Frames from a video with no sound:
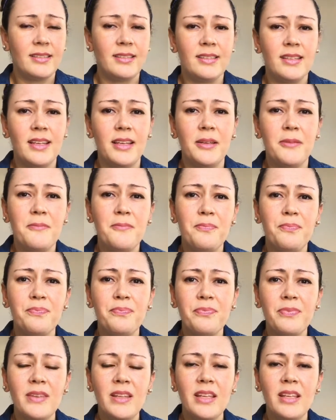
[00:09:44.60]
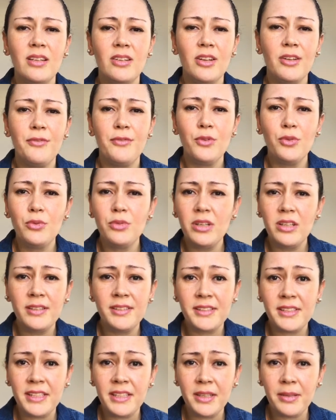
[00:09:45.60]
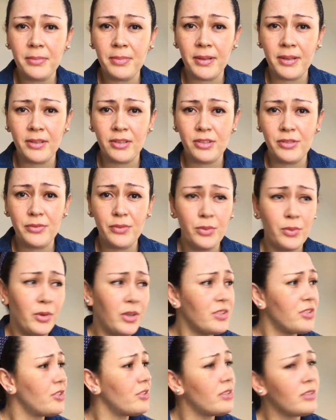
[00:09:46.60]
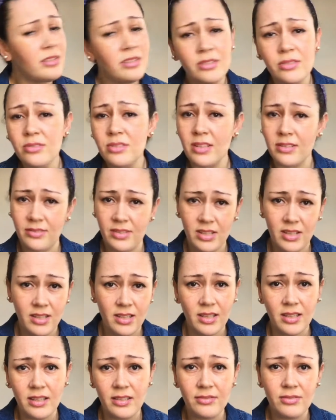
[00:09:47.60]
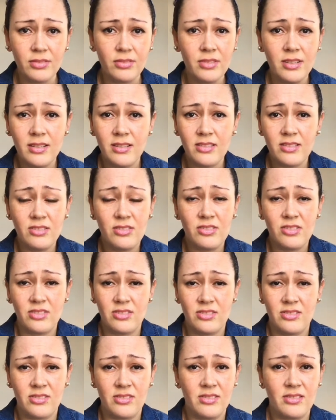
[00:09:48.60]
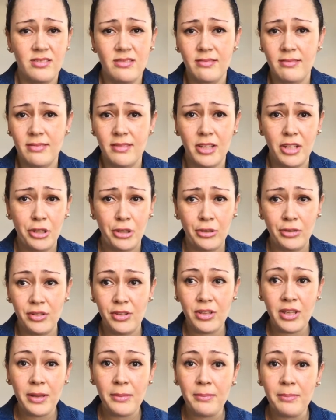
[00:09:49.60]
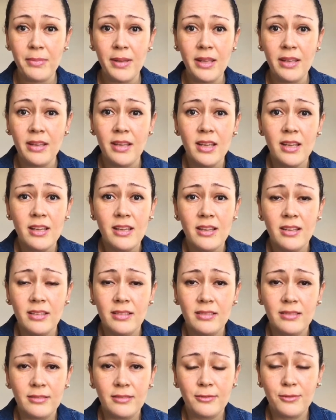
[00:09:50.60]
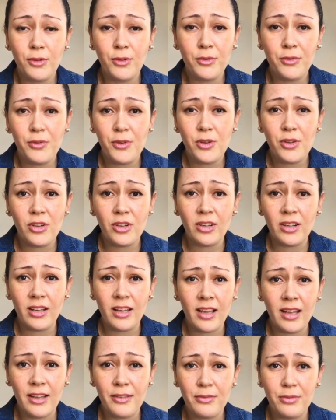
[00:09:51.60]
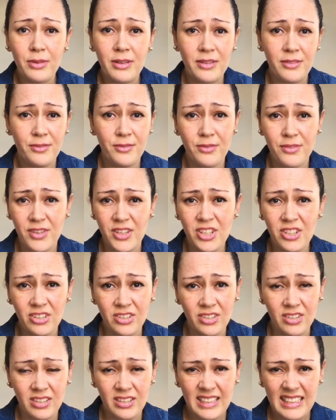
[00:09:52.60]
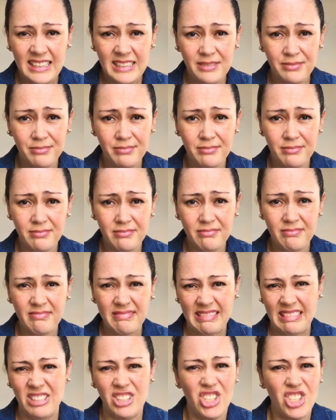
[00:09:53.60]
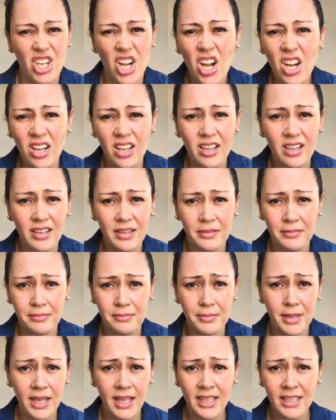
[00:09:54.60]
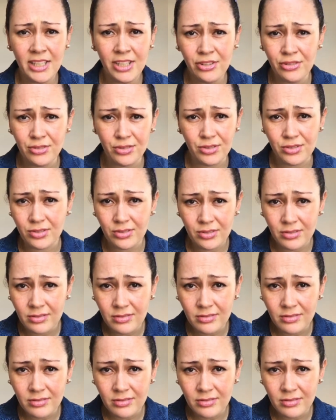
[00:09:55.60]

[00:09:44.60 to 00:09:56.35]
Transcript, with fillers: That, you know, if you really think about it, if you watch the news every day, if you, you just, you know, you can be, fulfill your life with fear and junk and bad news,